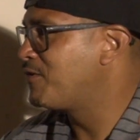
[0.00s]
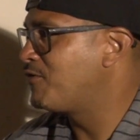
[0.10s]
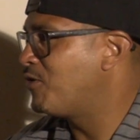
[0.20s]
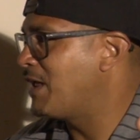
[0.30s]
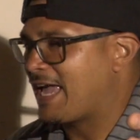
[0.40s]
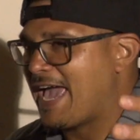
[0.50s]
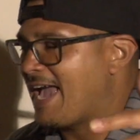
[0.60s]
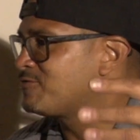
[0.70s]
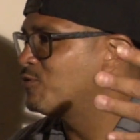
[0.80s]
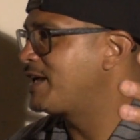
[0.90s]
of like
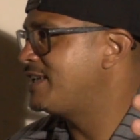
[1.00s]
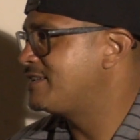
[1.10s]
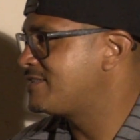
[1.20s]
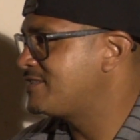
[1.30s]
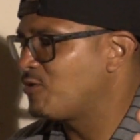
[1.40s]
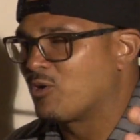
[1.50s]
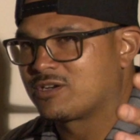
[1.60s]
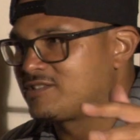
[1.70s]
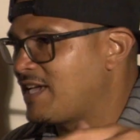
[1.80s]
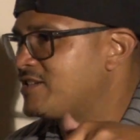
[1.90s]
Actual Innocence
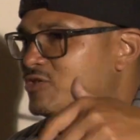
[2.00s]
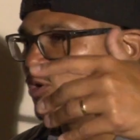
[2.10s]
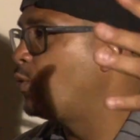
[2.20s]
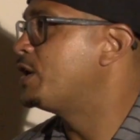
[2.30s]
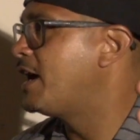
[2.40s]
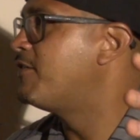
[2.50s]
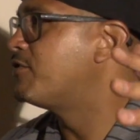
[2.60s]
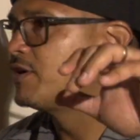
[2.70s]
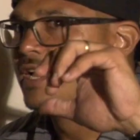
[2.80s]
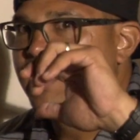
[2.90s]
organization or
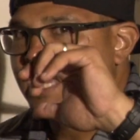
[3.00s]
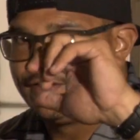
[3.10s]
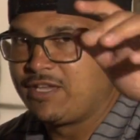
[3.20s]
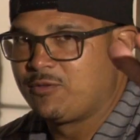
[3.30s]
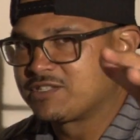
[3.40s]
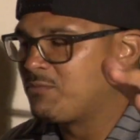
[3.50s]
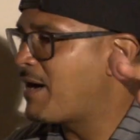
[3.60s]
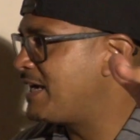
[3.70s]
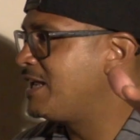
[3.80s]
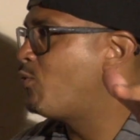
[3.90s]
whatever, if there was
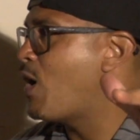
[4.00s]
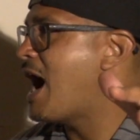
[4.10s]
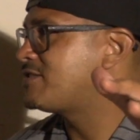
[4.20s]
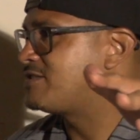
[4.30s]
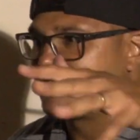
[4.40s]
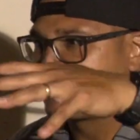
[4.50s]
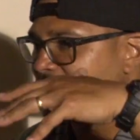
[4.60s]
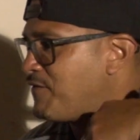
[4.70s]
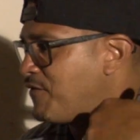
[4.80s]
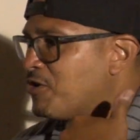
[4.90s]
somebody that watched this and
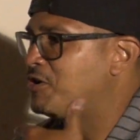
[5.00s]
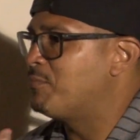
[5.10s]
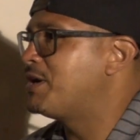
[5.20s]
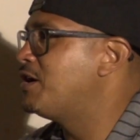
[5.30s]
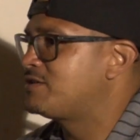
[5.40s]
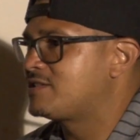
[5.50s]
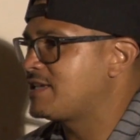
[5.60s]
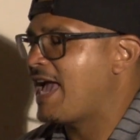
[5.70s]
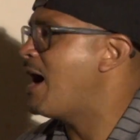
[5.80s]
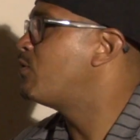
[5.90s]
they felt compelled to
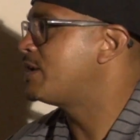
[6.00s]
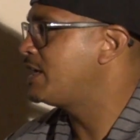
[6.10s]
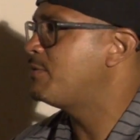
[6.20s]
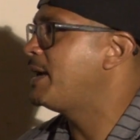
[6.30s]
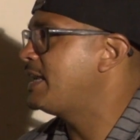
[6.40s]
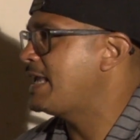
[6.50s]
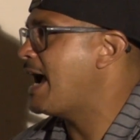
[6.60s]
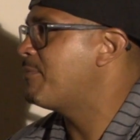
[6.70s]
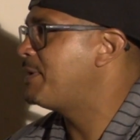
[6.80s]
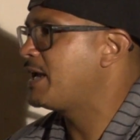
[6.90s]
say, hey, I want to help Eddie out,